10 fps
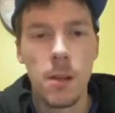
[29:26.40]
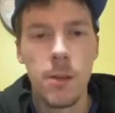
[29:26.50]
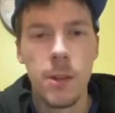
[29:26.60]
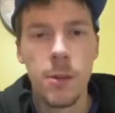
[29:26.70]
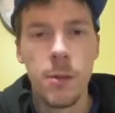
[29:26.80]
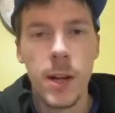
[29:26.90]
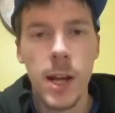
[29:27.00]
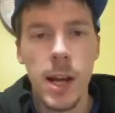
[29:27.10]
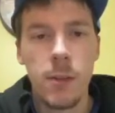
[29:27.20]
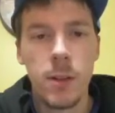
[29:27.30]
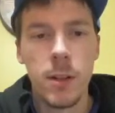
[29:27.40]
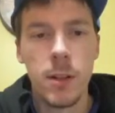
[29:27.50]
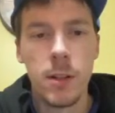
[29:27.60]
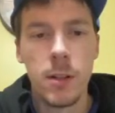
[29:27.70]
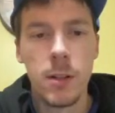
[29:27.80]
they don't have it
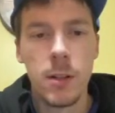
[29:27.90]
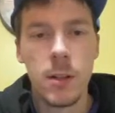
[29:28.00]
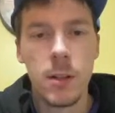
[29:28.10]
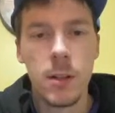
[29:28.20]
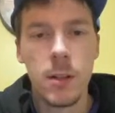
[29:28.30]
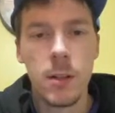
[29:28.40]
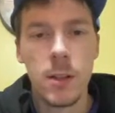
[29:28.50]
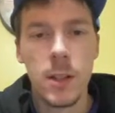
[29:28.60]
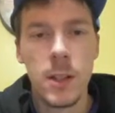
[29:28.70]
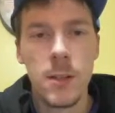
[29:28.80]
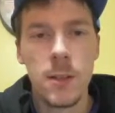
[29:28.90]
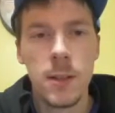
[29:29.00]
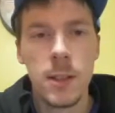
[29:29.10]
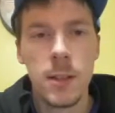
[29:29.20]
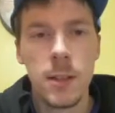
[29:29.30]

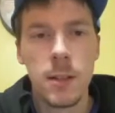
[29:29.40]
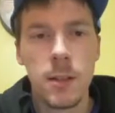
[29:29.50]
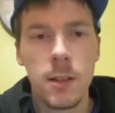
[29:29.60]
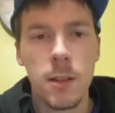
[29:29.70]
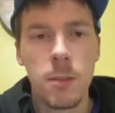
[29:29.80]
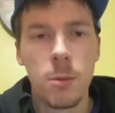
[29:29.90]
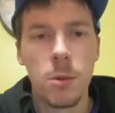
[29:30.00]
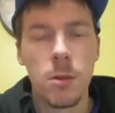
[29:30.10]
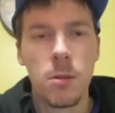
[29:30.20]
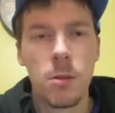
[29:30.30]
easily accessible.